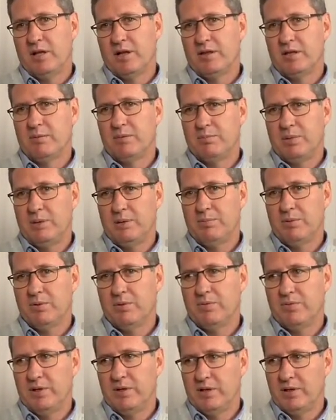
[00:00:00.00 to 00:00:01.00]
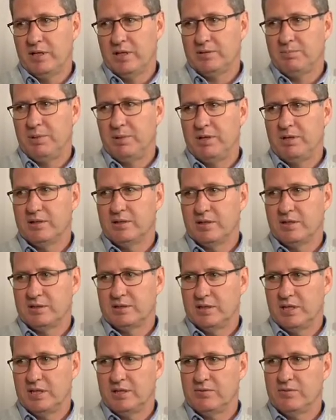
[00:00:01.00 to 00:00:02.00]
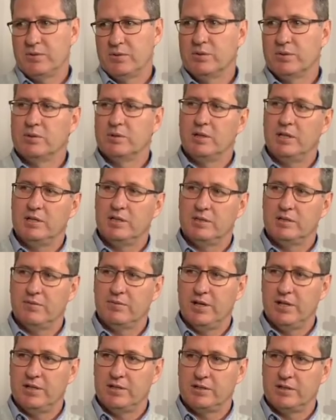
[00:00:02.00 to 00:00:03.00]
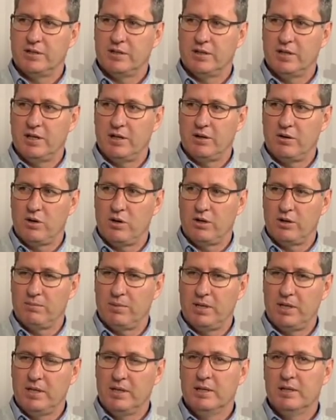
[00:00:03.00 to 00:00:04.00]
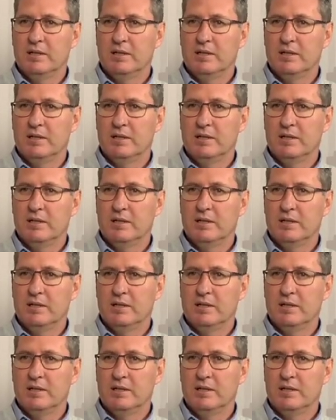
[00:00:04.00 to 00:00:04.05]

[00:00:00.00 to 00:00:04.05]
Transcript: I think people feel it's been a successful intervention in the economy